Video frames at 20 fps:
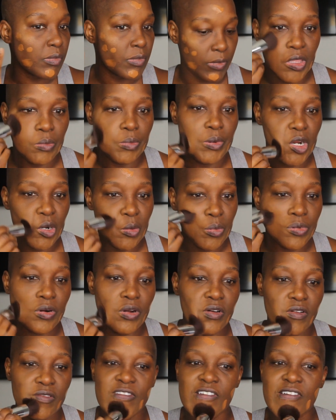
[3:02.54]
The Bare
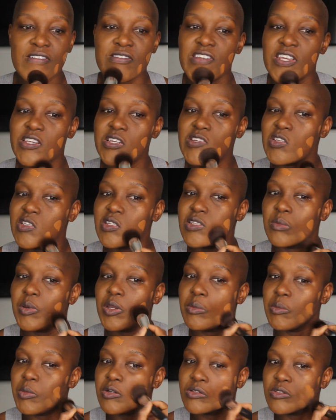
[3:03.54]
Pro foundation, the
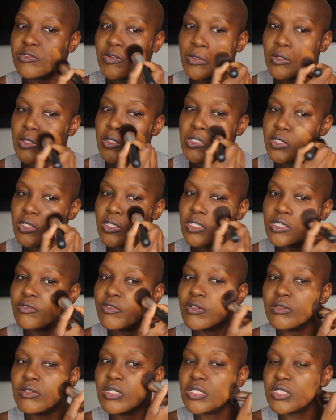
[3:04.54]
Bare Minerals foundation, their
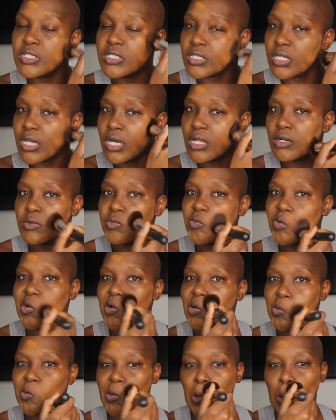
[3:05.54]
foundations kind of
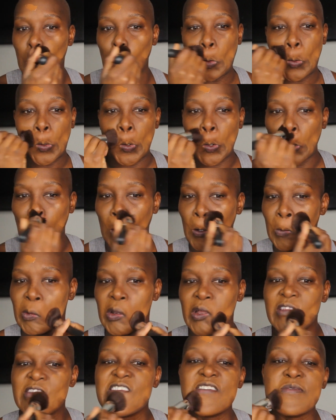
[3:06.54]
run a little
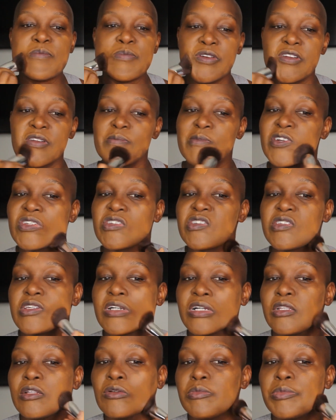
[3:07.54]
warm. They're pretty much
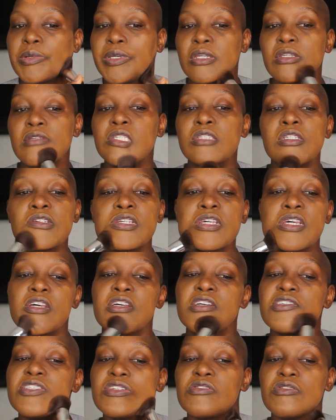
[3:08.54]
yellow based.
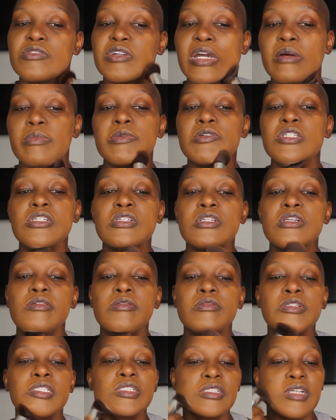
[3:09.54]
So
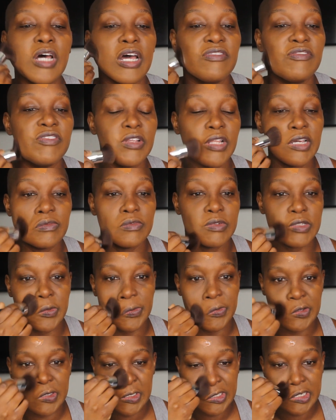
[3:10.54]
Cappuccino I feel like was a
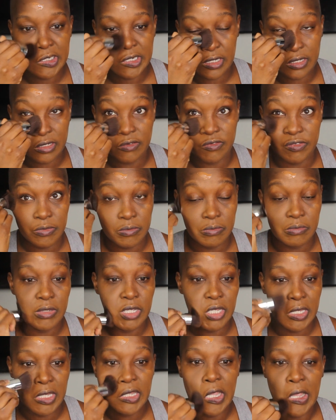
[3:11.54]
really good color for
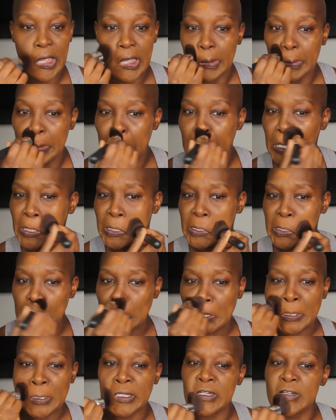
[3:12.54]
me, because
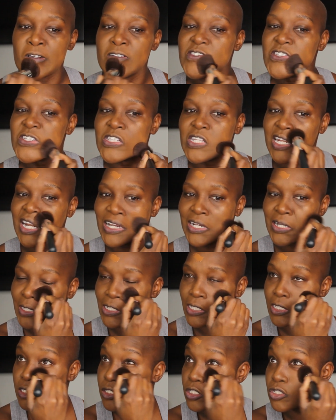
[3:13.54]
it's the closest that I could
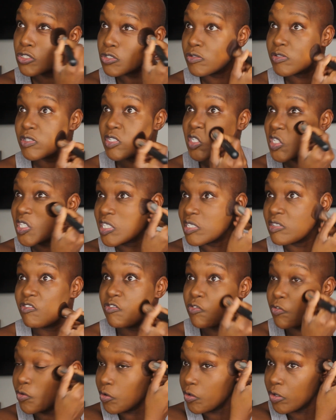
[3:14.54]
get to is it
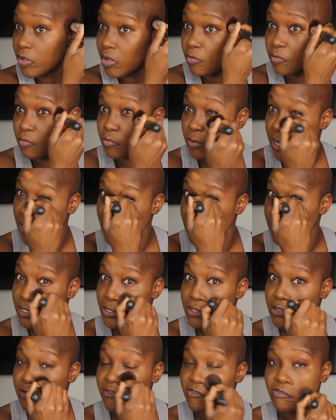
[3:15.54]
for a
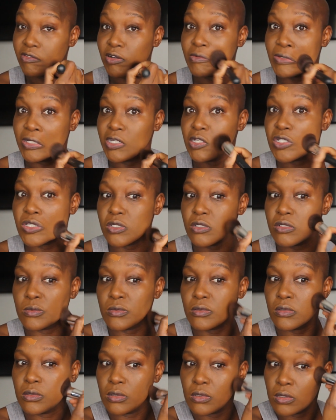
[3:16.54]
red foundation,
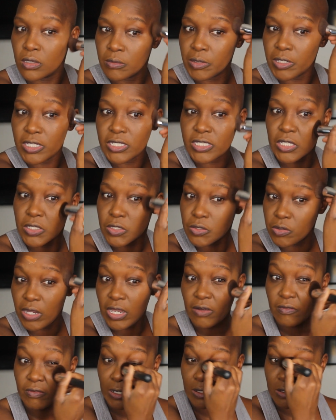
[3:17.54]
because I do
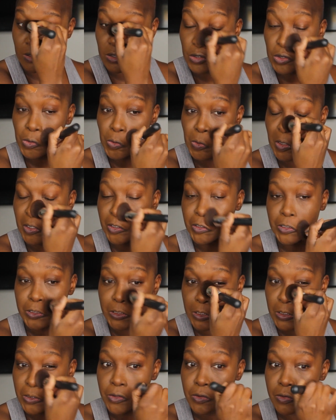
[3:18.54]
have like a cool
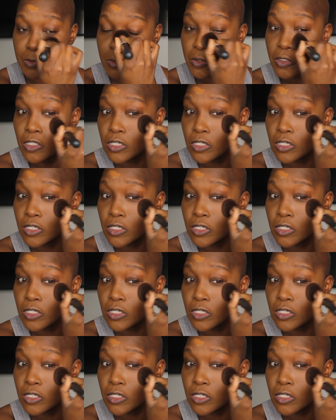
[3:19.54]
undertone.